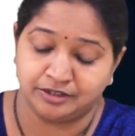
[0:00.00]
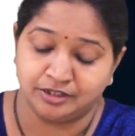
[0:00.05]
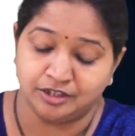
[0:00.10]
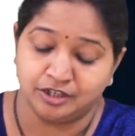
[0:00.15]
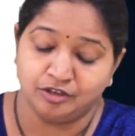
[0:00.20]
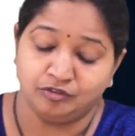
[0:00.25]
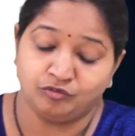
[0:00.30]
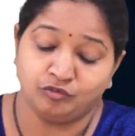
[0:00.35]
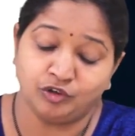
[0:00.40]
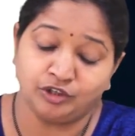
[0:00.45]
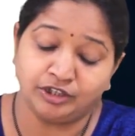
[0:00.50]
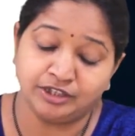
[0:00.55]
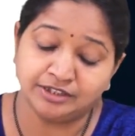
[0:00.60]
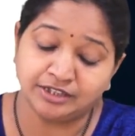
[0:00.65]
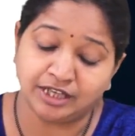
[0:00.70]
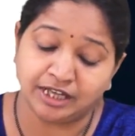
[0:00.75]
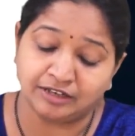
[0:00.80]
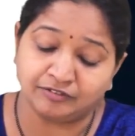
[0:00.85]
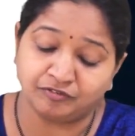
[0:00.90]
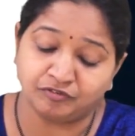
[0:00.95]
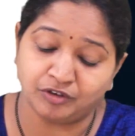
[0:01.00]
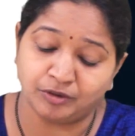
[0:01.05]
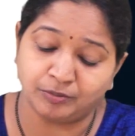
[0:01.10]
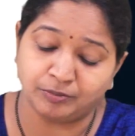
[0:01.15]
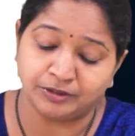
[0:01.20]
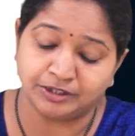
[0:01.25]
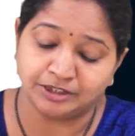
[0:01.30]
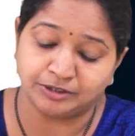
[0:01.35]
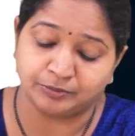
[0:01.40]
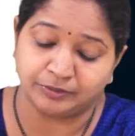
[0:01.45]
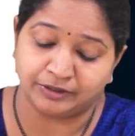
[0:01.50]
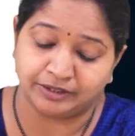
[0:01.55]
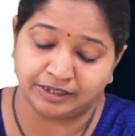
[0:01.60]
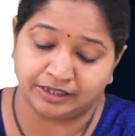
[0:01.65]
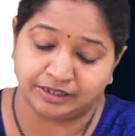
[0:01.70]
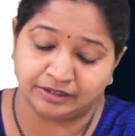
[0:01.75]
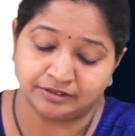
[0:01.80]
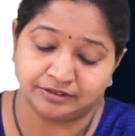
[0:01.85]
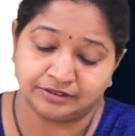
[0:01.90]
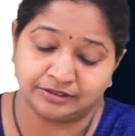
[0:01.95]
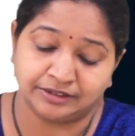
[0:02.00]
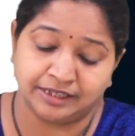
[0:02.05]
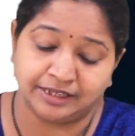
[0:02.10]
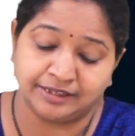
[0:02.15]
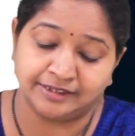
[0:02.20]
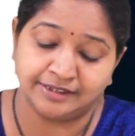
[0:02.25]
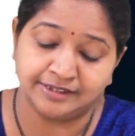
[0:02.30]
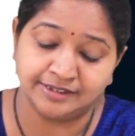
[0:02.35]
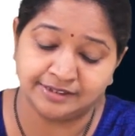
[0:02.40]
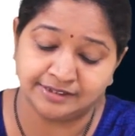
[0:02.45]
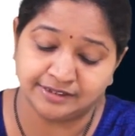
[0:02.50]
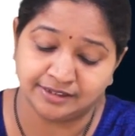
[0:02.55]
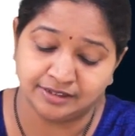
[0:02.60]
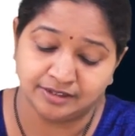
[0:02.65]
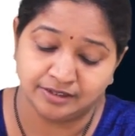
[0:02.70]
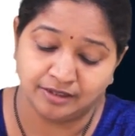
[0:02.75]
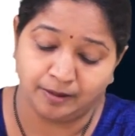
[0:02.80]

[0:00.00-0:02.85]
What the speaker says: What is alpha plus beta? That is